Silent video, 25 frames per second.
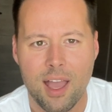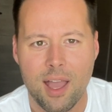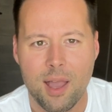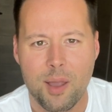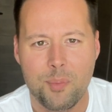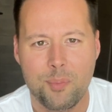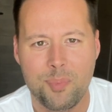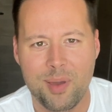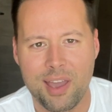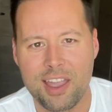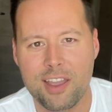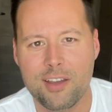
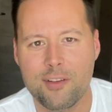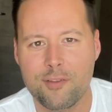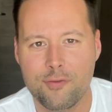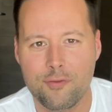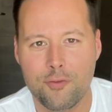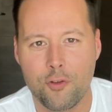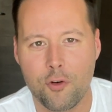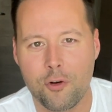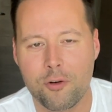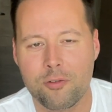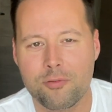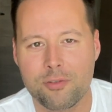pay it
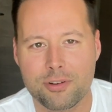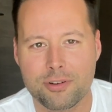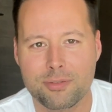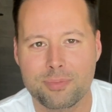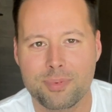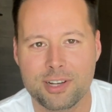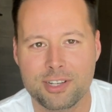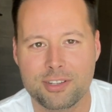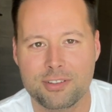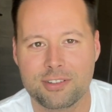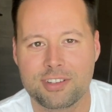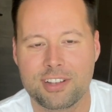forward by
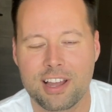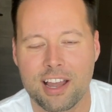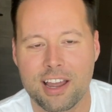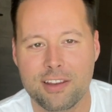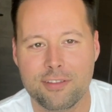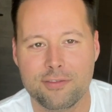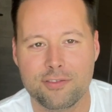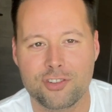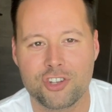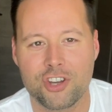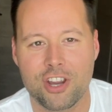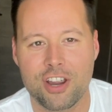just kind of
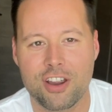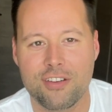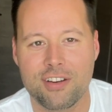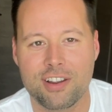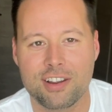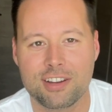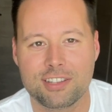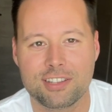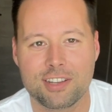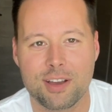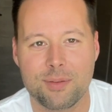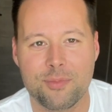sharing
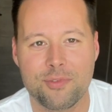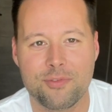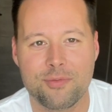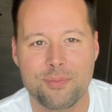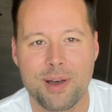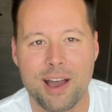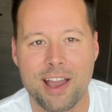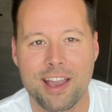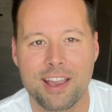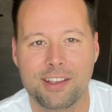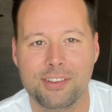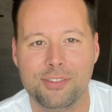some of
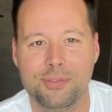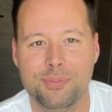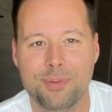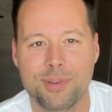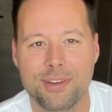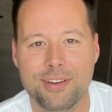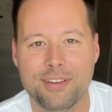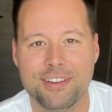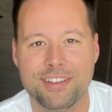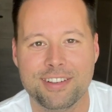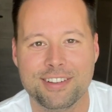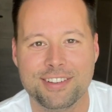my
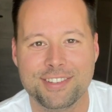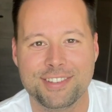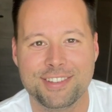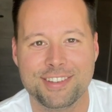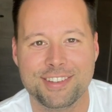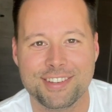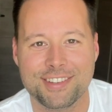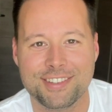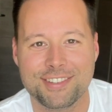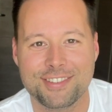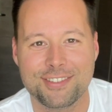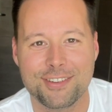
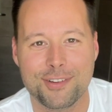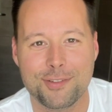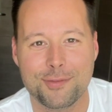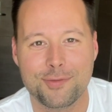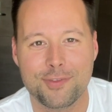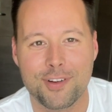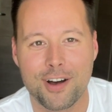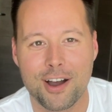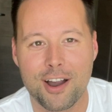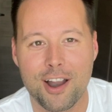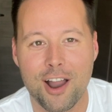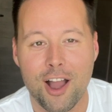experiences so
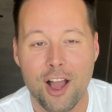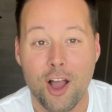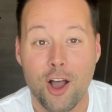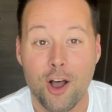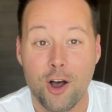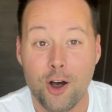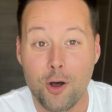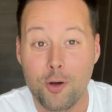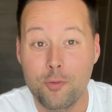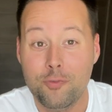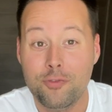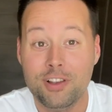far.
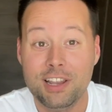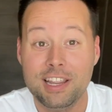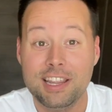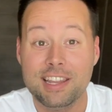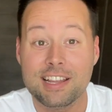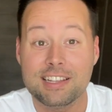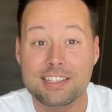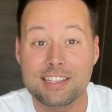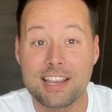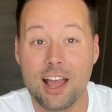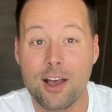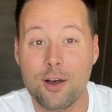Hopefully
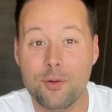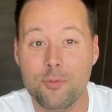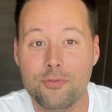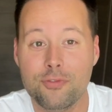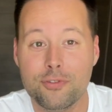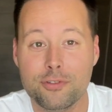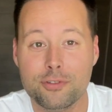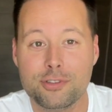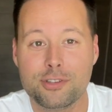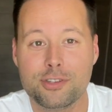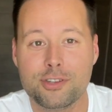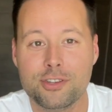that's
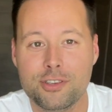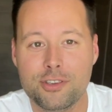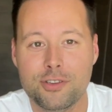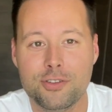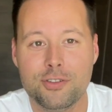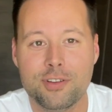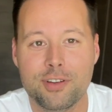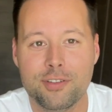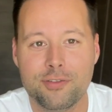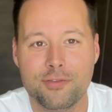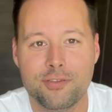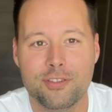helpful to you
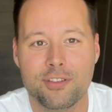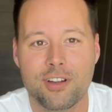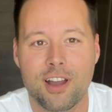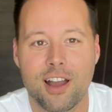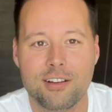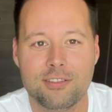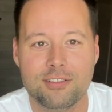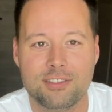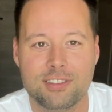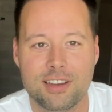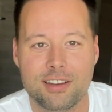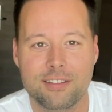if you're
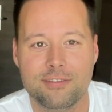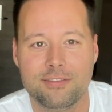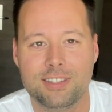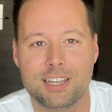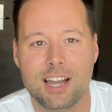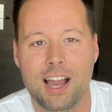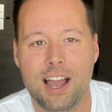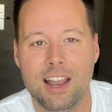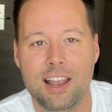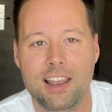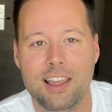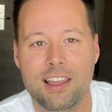outside of
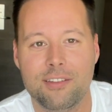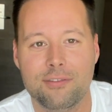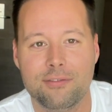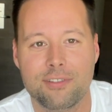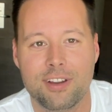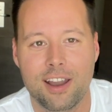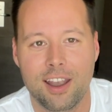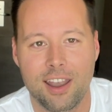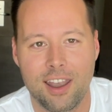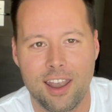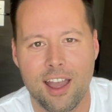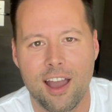Thailand
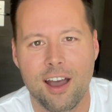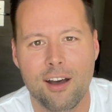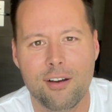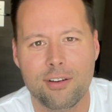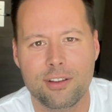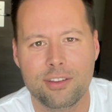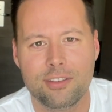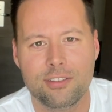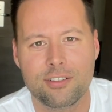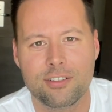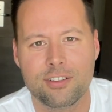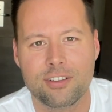right now
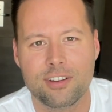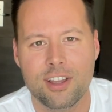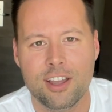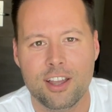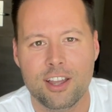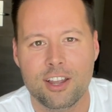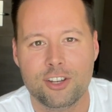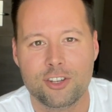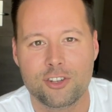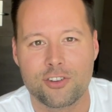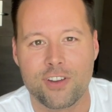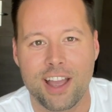and you're
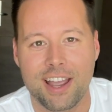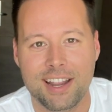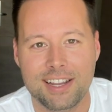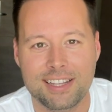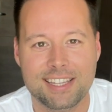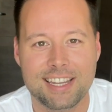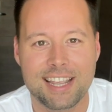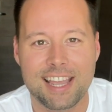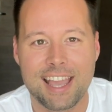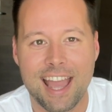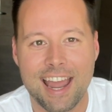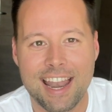trying
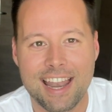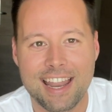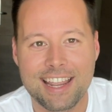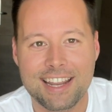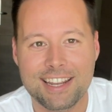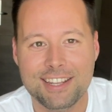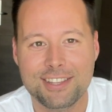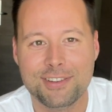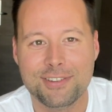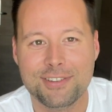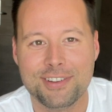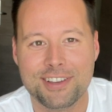to get
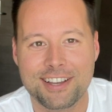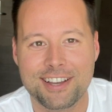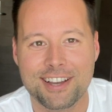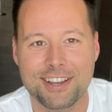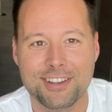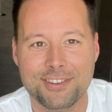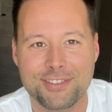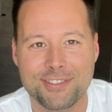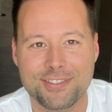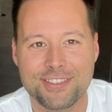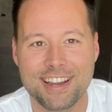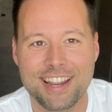into the
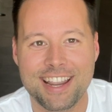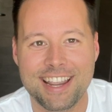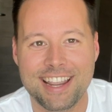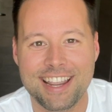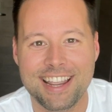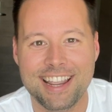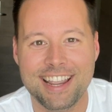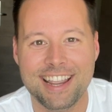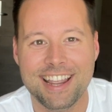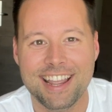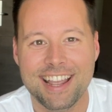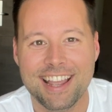
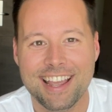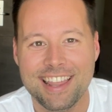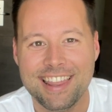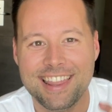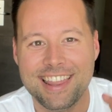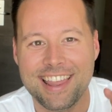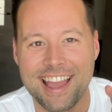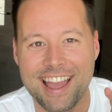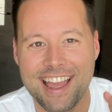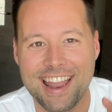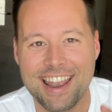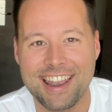country.
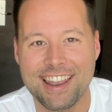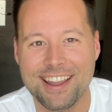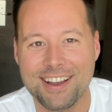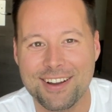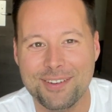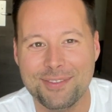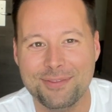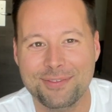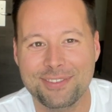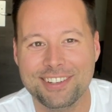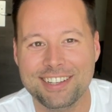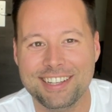Then
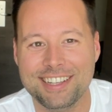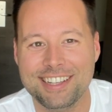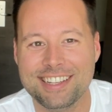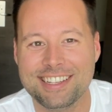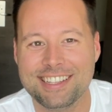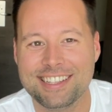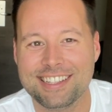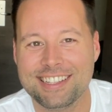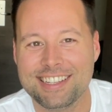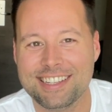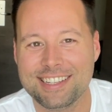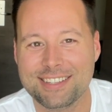hopefully
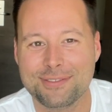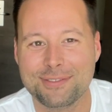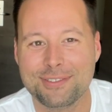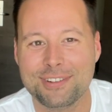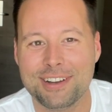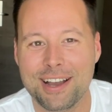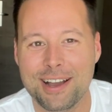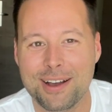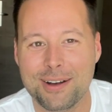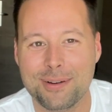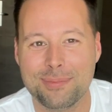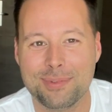this will
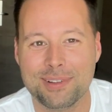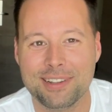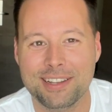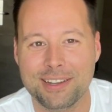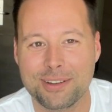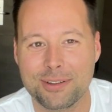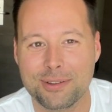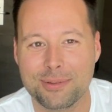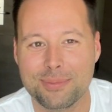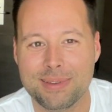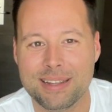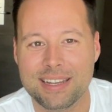help a
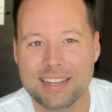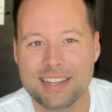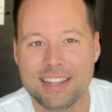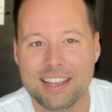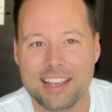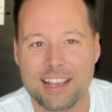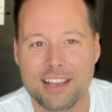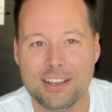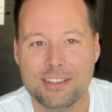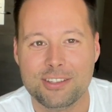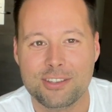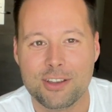little bit.
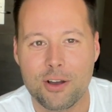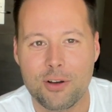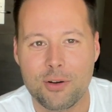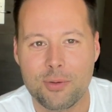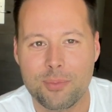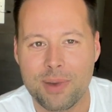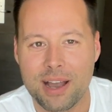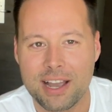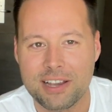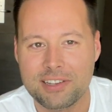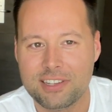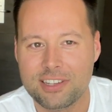So
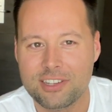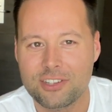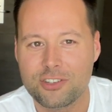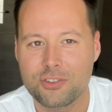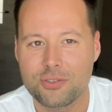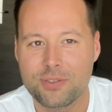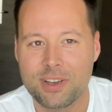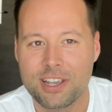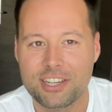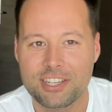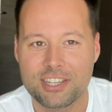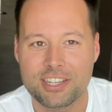my
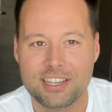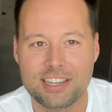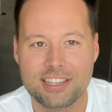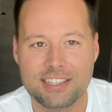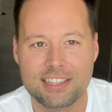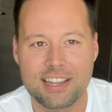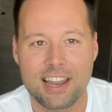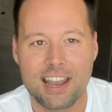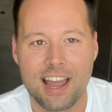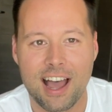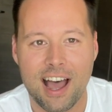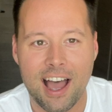situation is
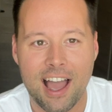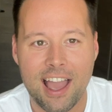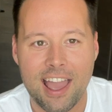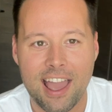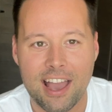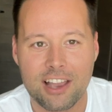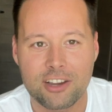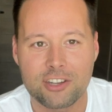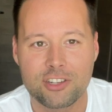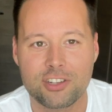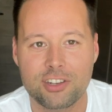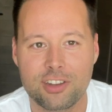that I
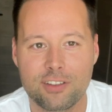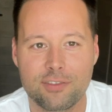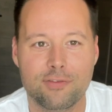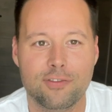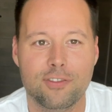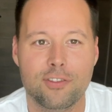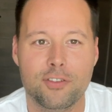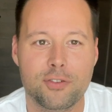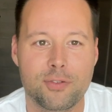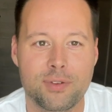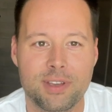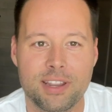actually
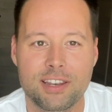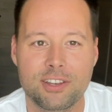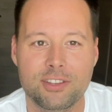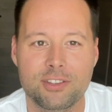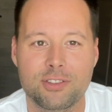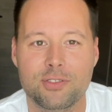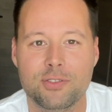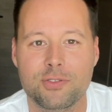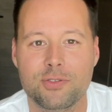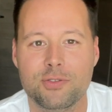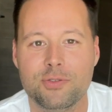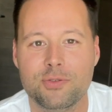flew
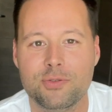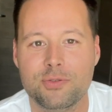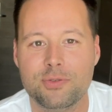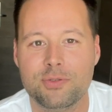into